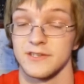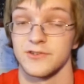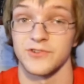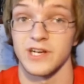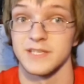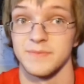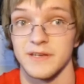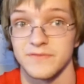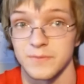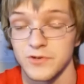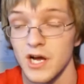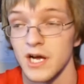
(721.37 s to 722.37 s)
Correct me if
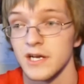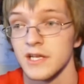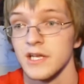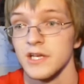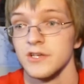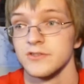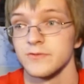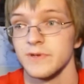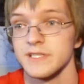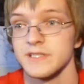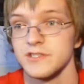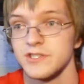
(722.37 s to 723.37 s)
I'm wrong. So
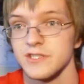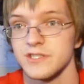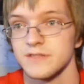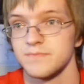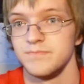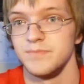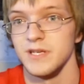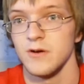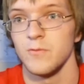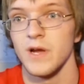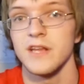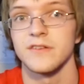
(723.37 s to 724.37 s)
why doesn't she just be
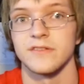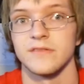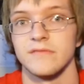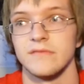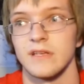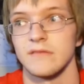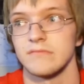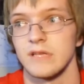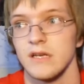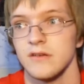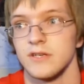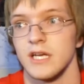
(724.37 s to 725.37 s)
a waiter?
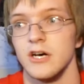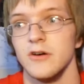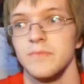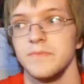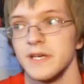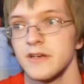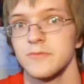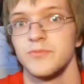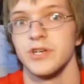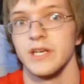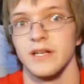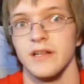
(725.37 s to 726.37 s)
That could help. That could
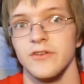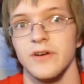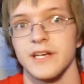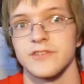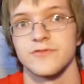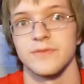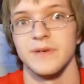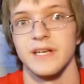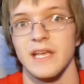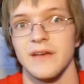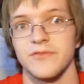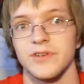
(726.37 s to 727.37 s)
bring in a little extra
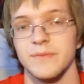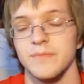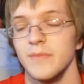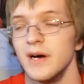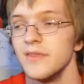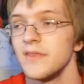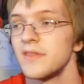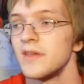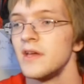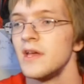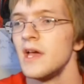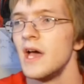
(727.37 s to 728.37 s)
money every month.
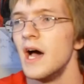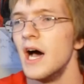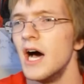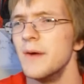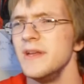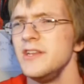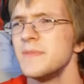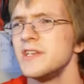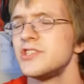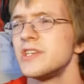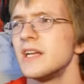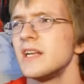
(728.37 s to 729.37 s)
And you
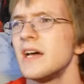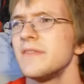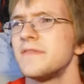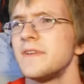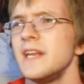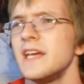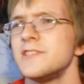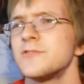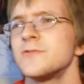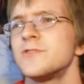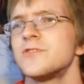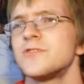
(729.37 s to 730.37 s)
mentioned a lot of the
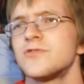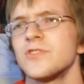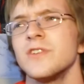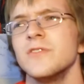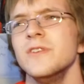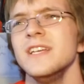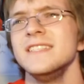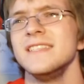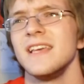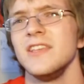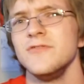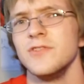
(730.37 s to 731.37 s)
financial struggle
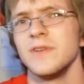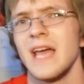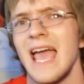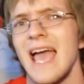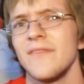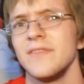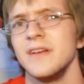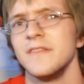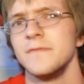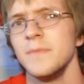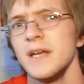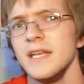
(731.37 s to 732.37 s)
isn't that you don't have
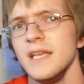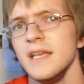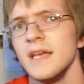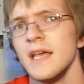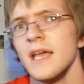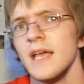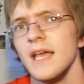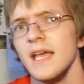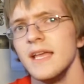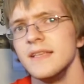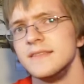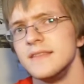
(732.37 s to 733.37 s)
enough money,
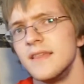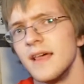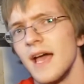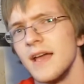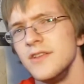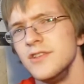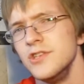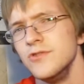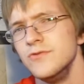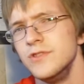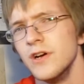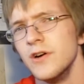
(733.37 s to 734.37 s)
it's that
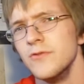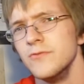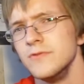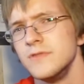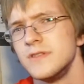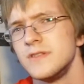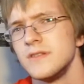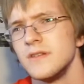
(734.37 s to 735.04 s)
you don't...